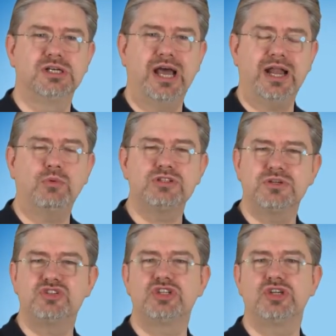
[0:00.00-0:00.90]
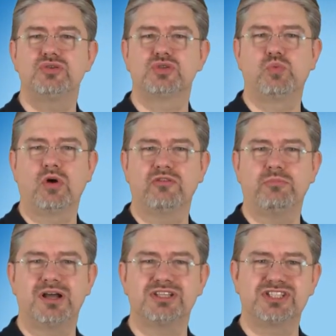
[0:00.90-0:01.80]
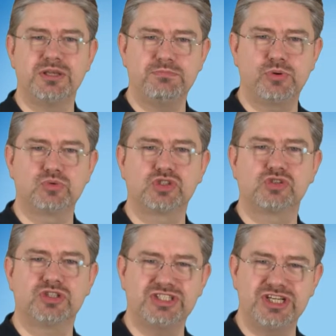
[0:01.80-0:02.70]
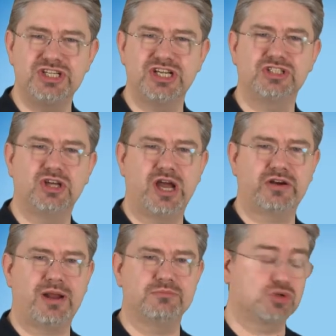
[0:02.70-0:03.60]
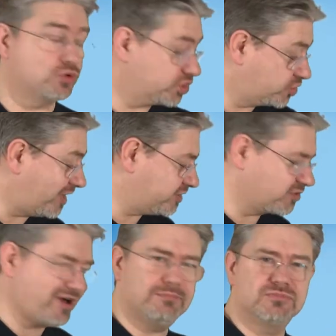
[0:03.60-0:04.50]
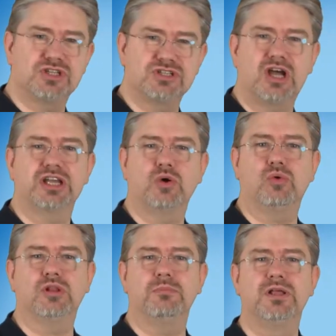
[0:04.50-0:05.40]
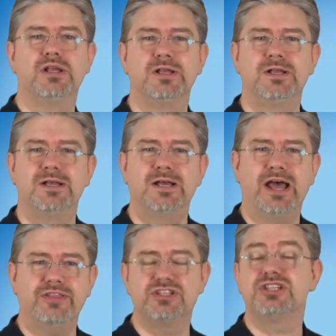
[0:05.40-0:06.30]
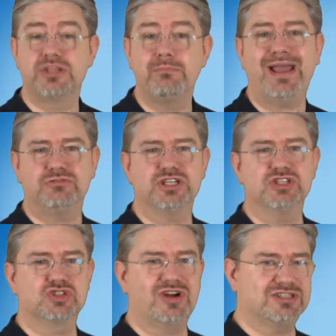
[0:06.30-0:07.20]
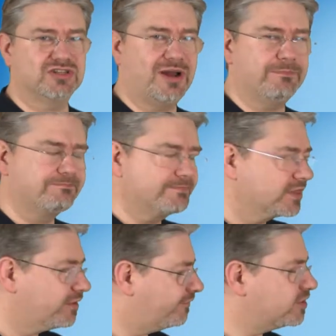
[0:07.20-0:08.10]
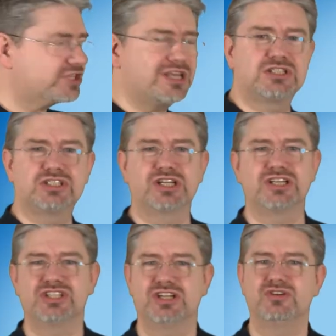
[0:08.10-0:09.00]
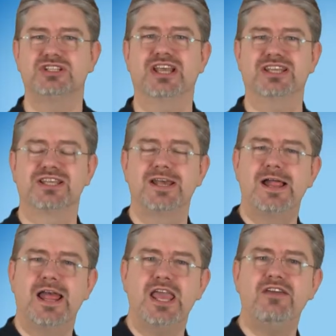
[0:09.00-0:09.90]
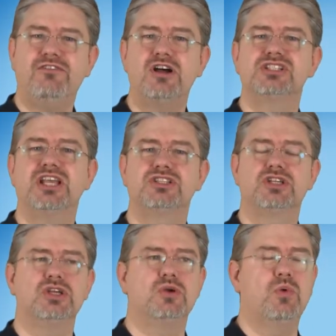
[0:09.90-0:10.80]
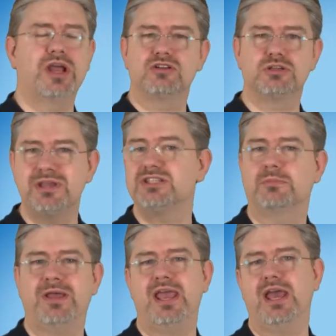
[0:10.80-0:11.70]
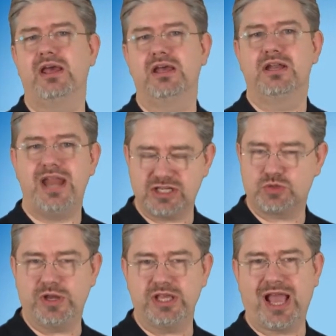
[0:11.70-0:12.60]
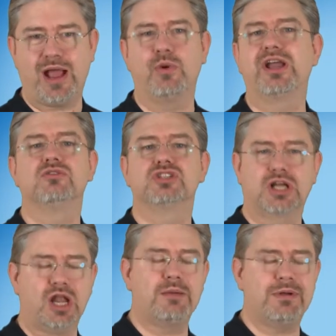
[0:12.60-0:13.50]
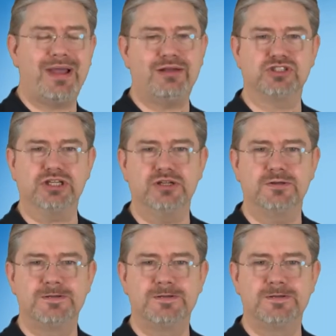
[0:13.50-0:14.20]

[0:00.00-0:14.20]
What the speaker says: And I want to introduce one of my simple strategic diagrams, or stratagrams as I call them. And this is the Mountain Stratagram. The first thing to consider is this. If I said to you, we're going to meet up here next week and we're going to climb a mountain,